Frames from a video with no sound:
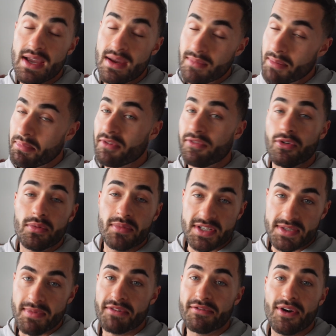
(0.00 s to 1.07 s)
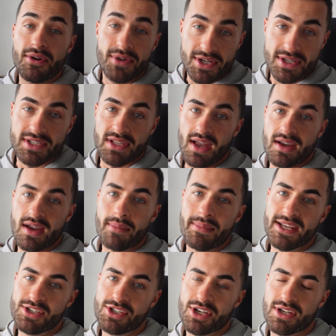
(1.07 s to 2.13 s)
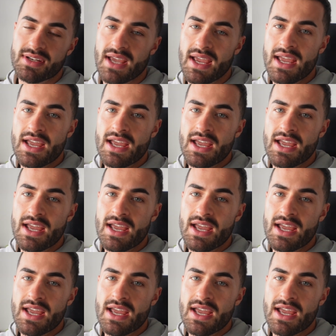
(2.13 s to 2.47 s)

my performance, my focus, like I mentioned,